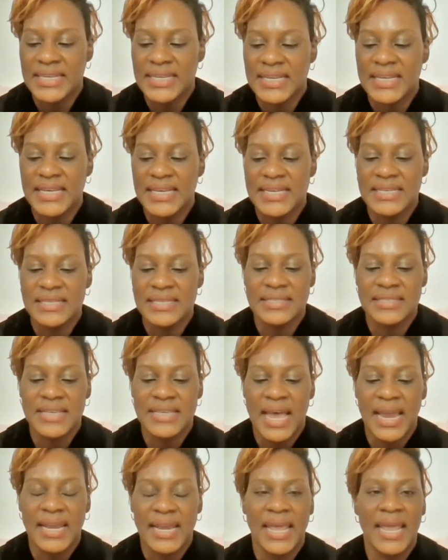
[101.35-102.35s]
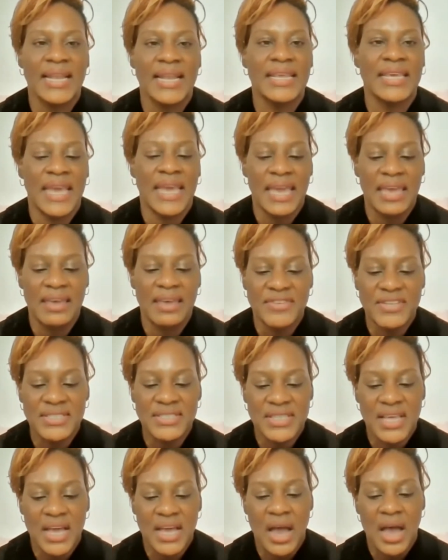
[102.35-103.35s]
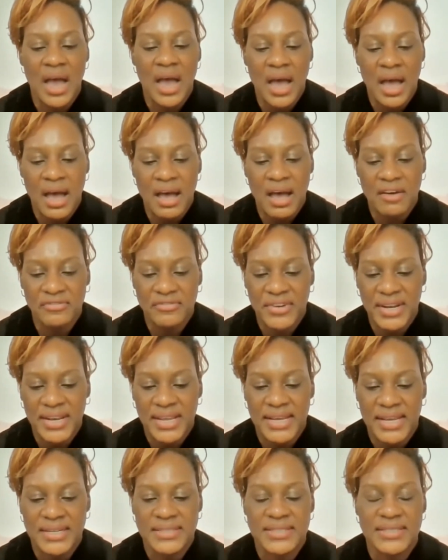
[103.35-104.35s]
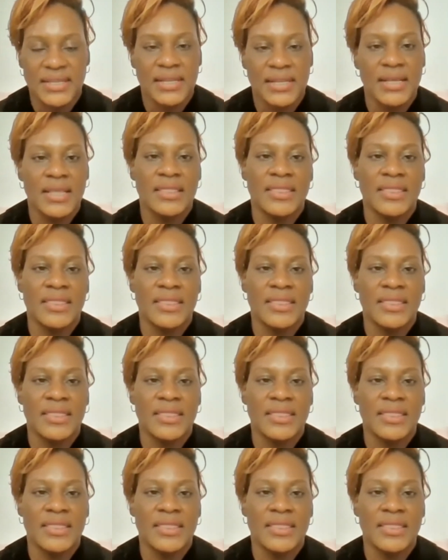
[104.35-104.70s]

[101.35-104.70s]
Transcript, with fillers: in his sight and gave us the confidence